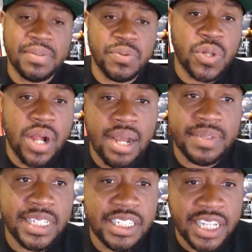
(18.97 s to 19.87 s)
Subscribe
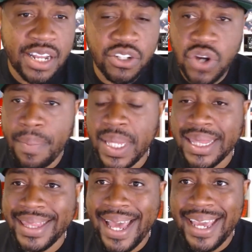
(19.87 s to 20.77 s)
to the channel, drop a
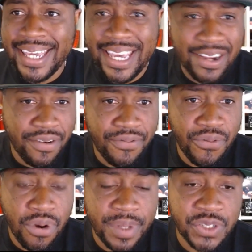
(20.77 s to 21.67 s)
like here
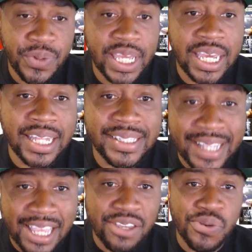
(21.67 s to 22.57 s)
for me so we can
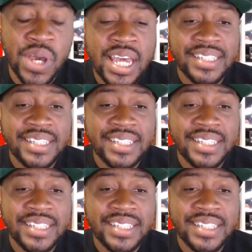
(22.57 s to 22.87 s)
continue